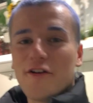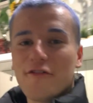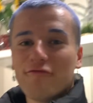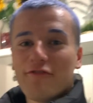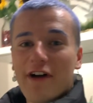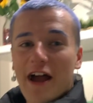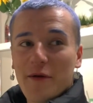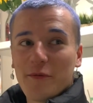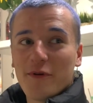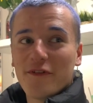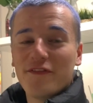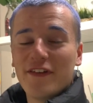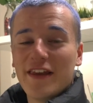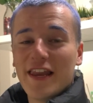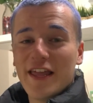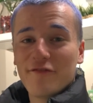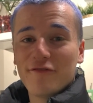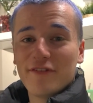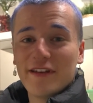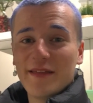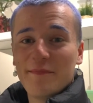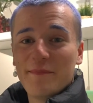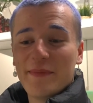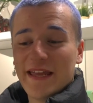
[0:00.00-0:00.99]
Right, we've
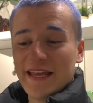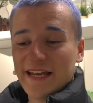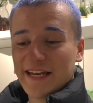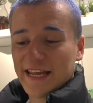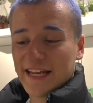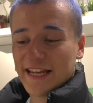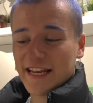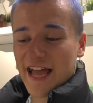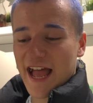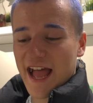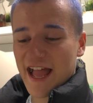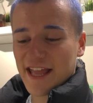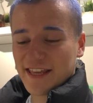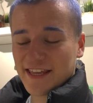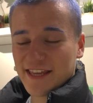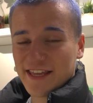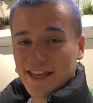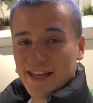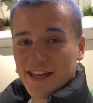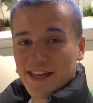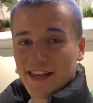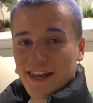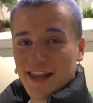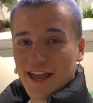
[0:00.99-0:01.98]
literally been in
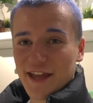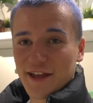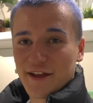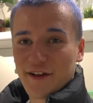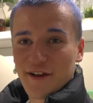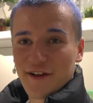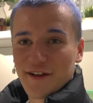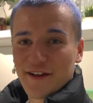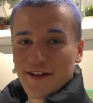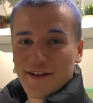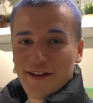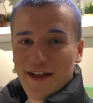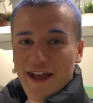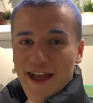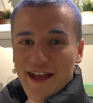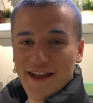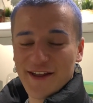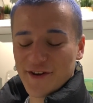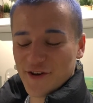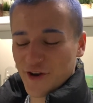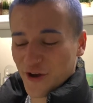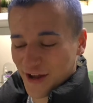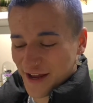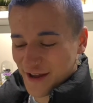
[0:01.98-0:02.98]
Ikea like
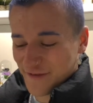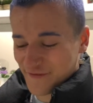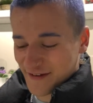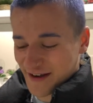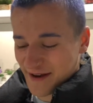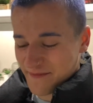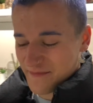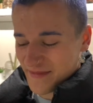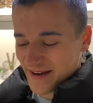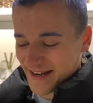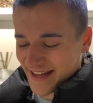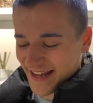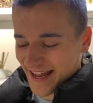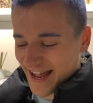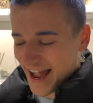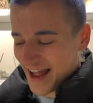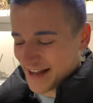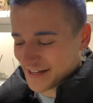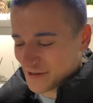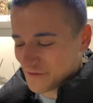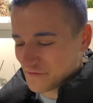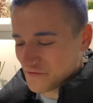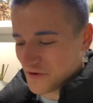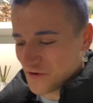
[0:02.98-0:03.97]
not even a minute
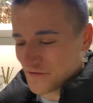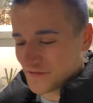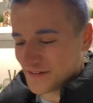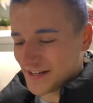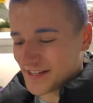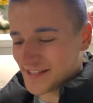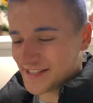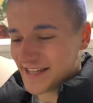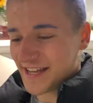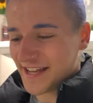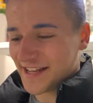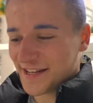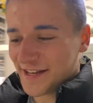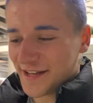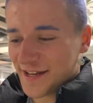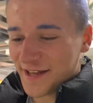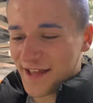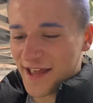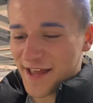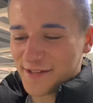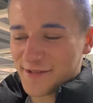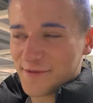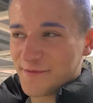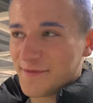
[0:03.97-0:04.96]
and I've already seen
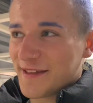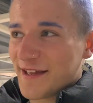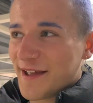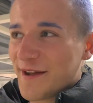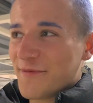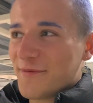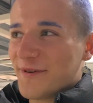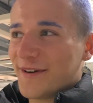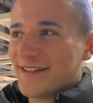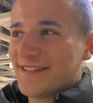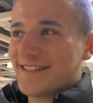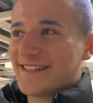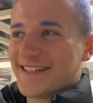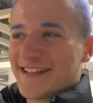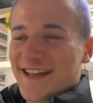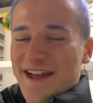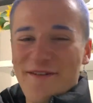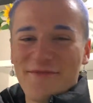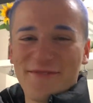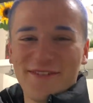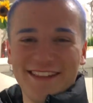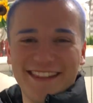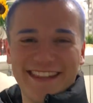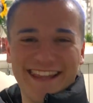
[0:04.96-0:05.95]
something I want.
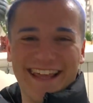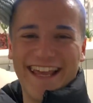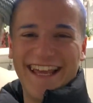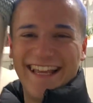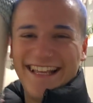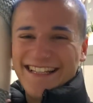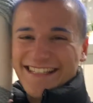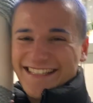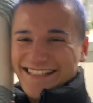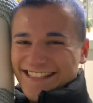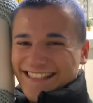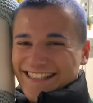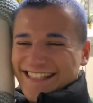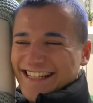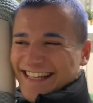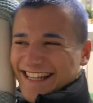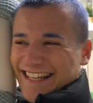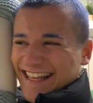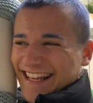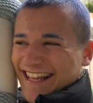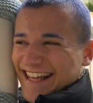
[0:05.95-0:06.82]
I want this.